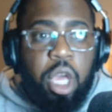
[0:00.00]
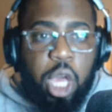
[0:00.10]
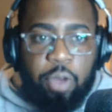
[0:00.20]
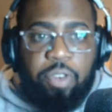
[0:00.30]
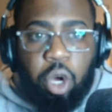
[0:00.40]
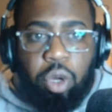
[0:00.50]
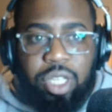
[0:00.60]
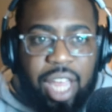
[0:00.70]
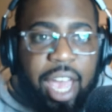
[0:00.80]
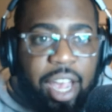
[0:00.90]
If Knowles
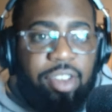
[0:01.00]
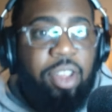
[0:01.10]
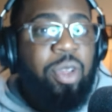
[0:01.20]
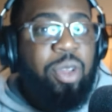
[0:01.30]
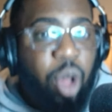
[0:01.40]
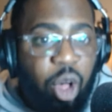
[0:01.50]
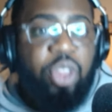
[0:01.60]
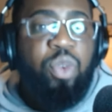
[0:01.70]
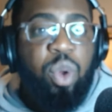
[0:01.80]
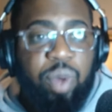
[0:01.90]
stays, there's
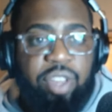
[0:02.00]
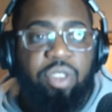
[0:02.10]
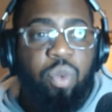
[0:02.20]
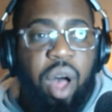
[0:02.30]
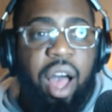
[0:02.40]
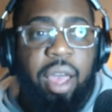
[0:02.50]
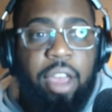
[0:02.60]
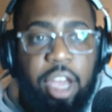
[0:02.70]
also a reason why.